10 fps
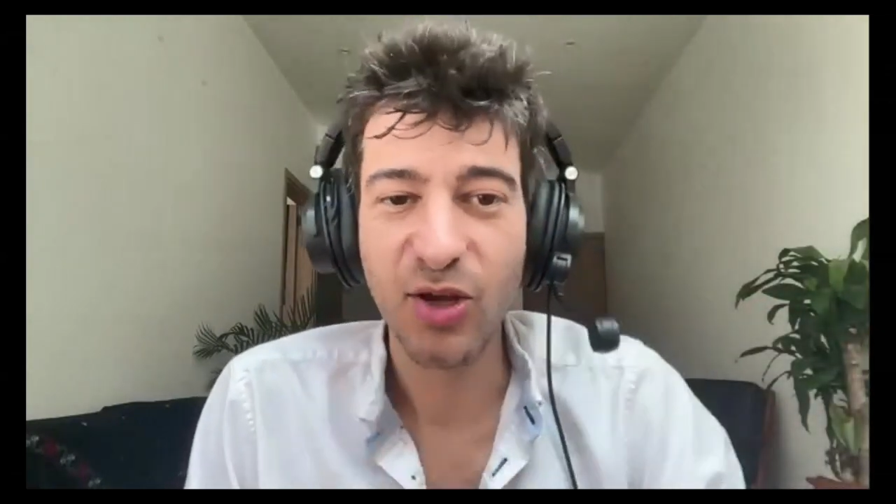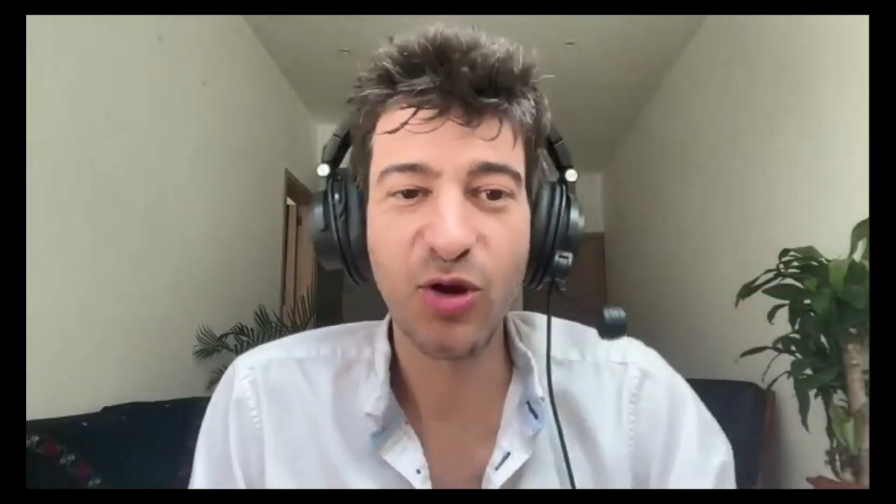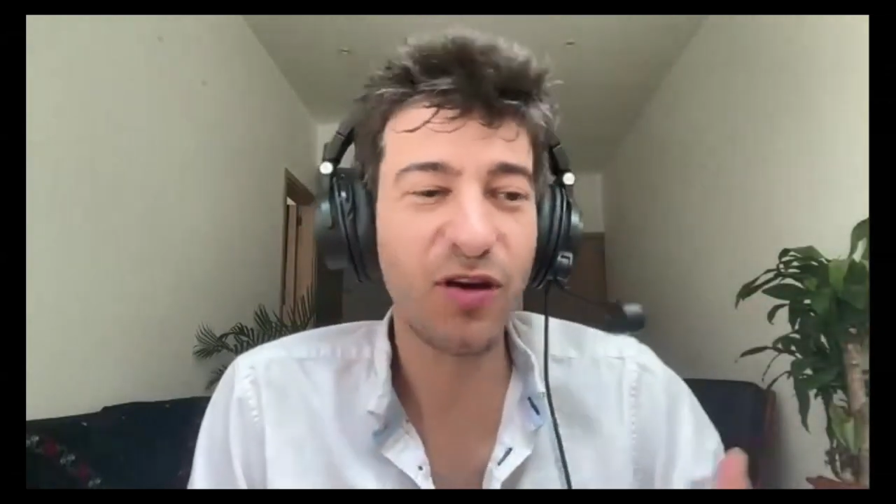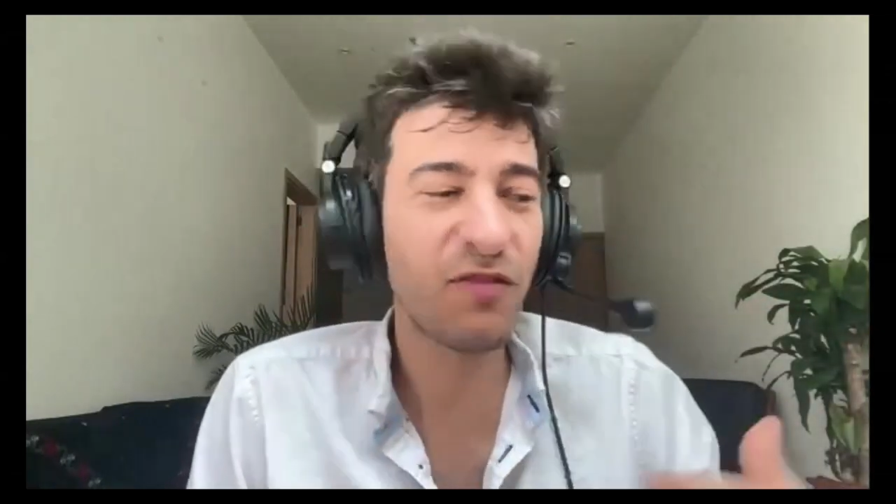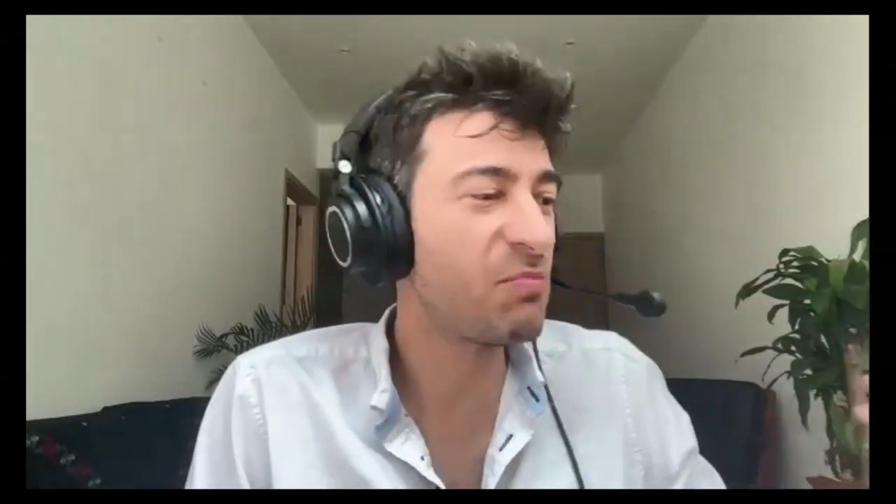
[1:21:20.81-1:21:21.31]
you
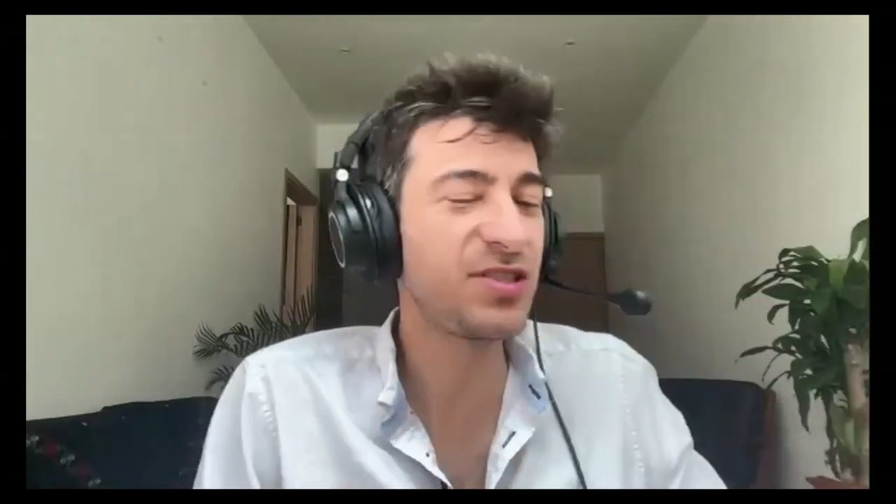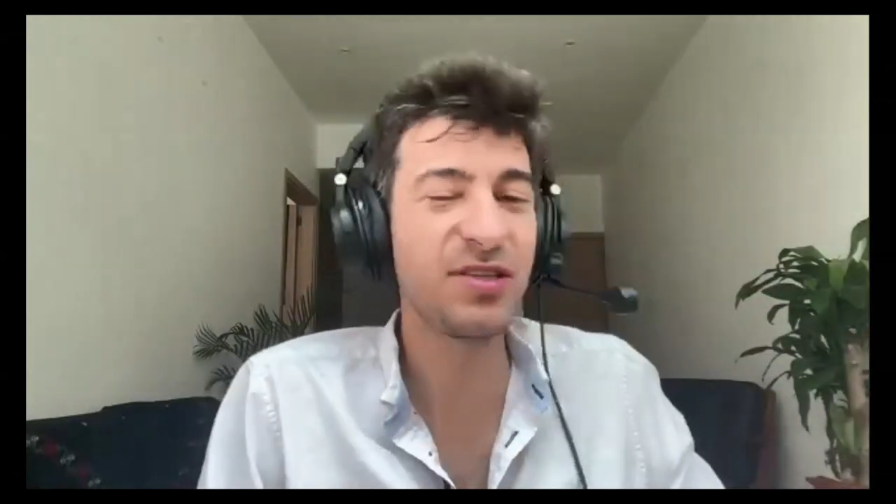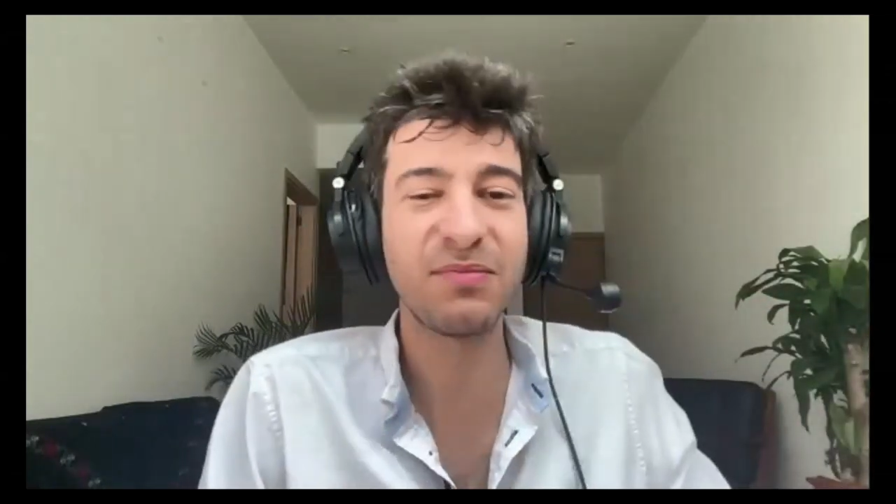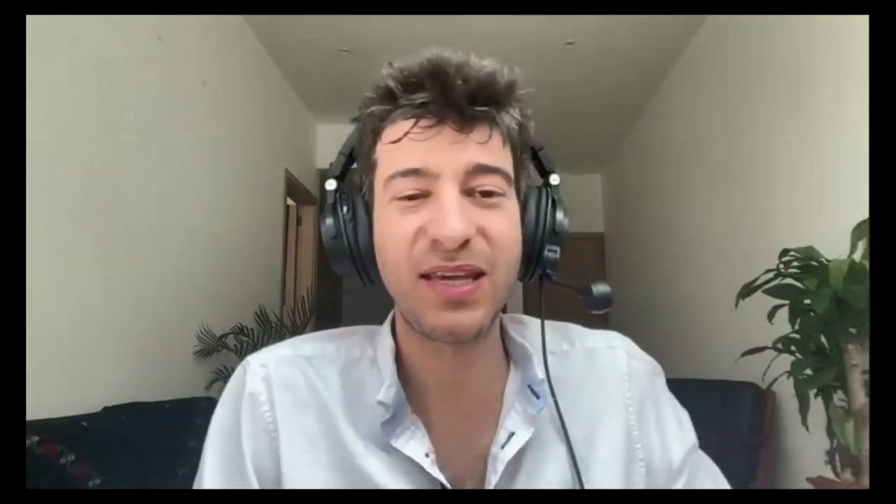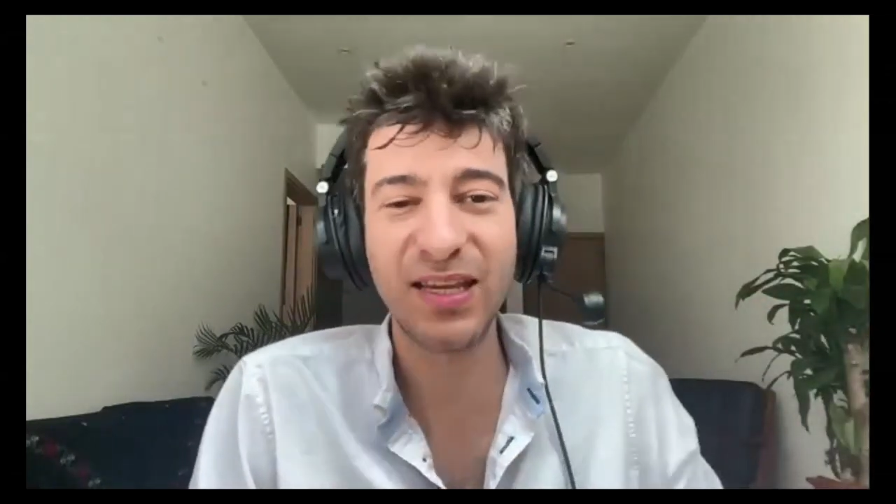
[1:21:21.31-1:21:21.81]
have
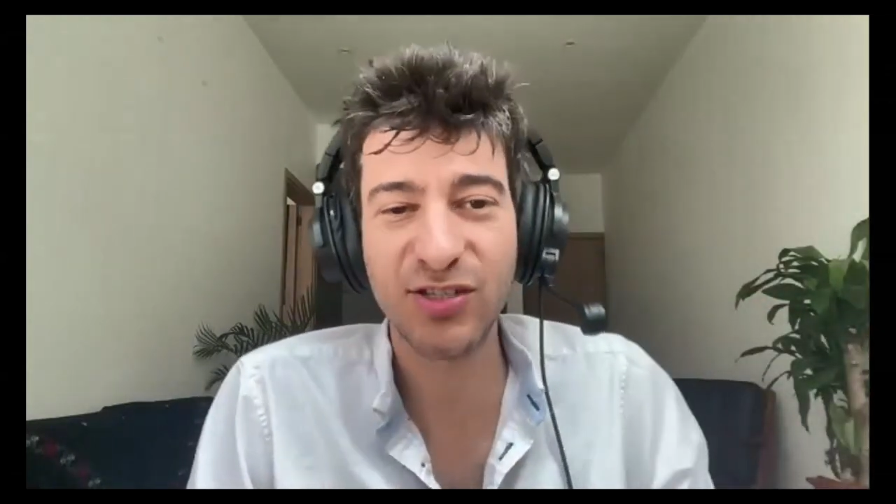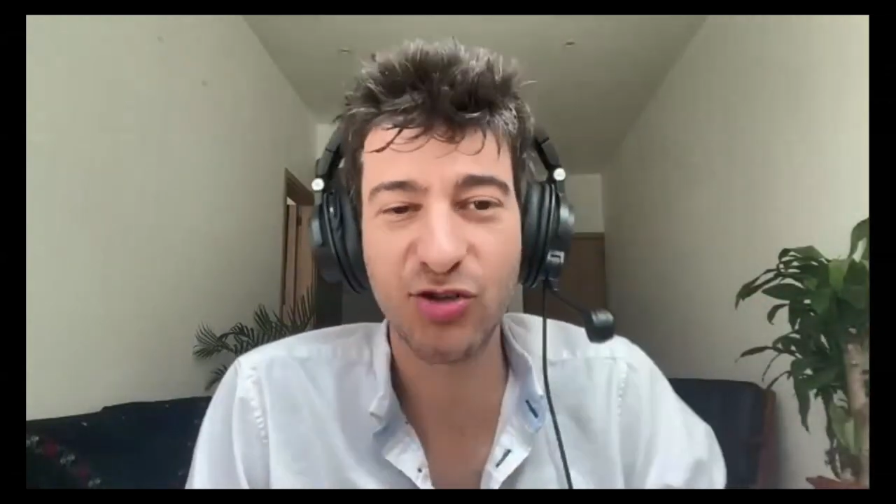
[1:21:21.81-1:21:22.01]
Muslim kids